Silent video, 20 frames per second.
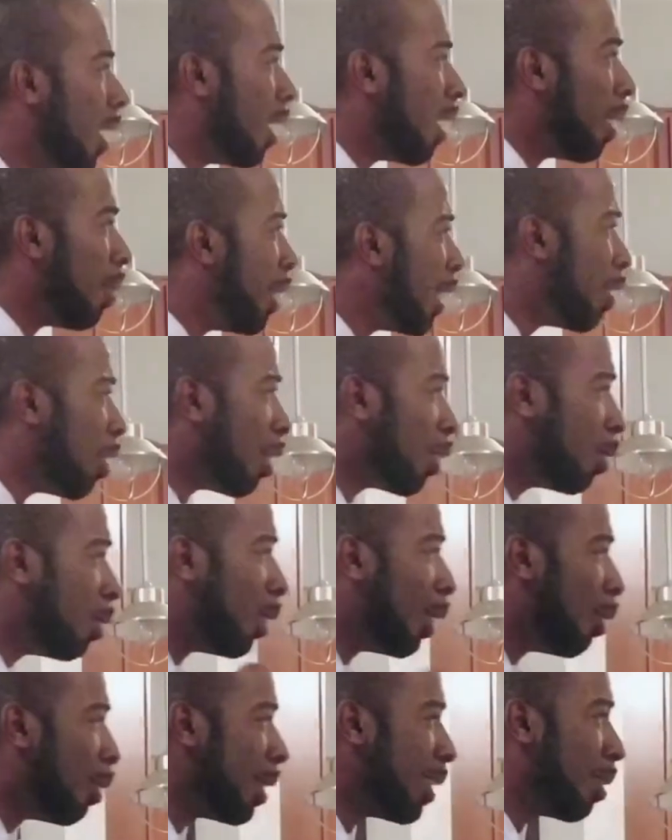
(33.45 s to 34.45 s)
I mean, don't you
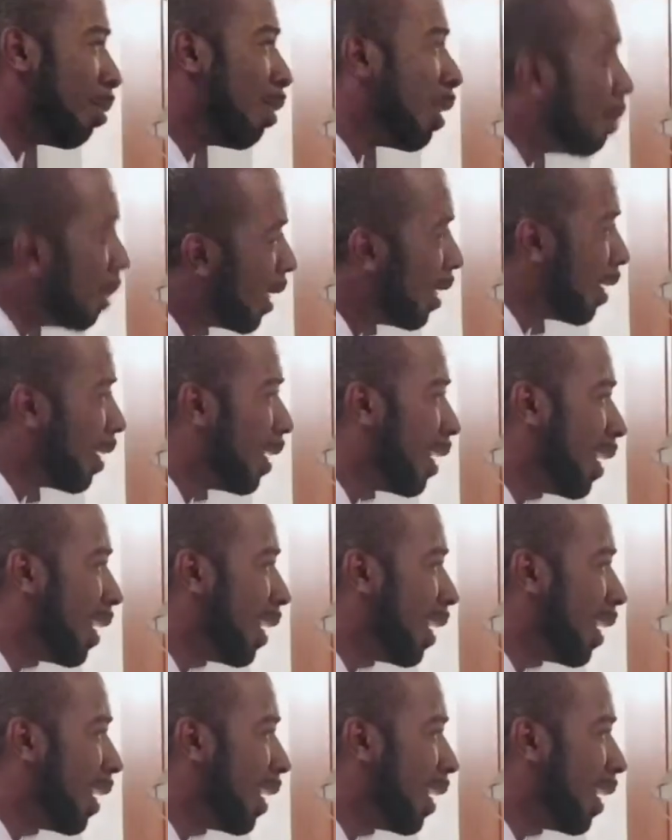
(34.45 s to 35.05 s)
know some women,